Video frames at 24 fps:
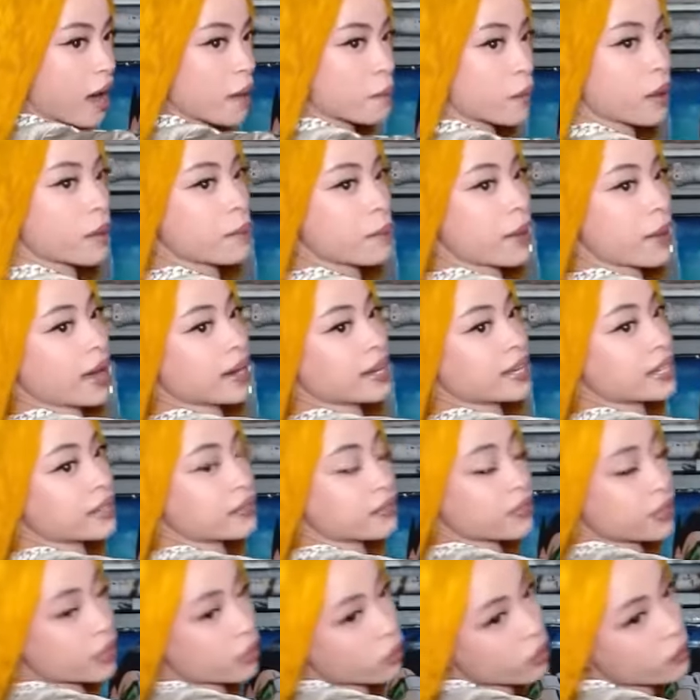tough.
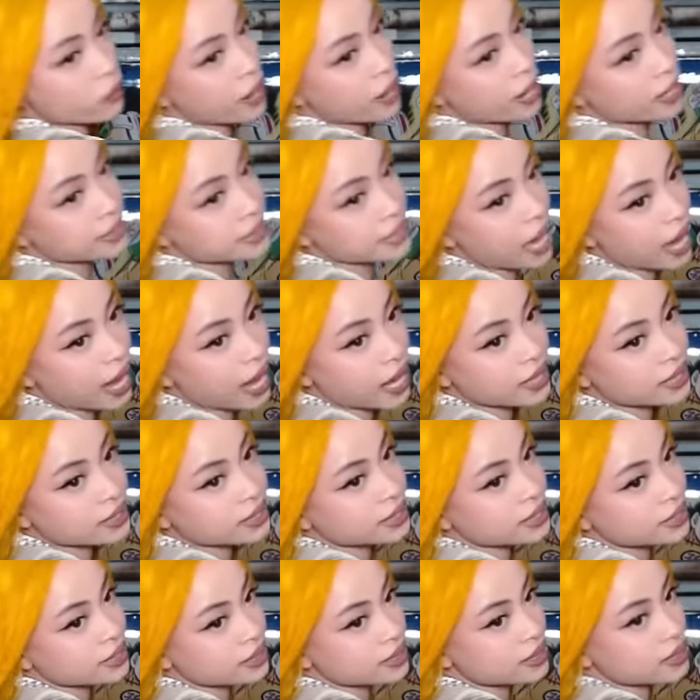Oh my,
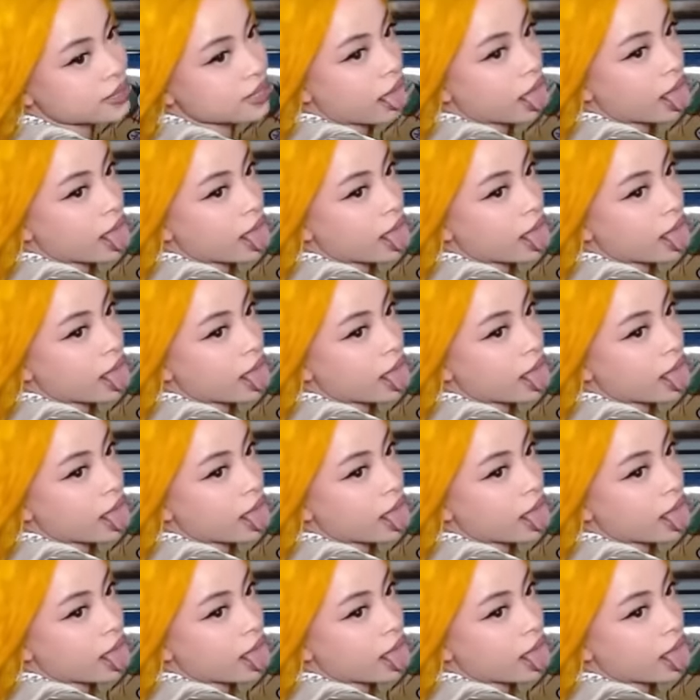yo!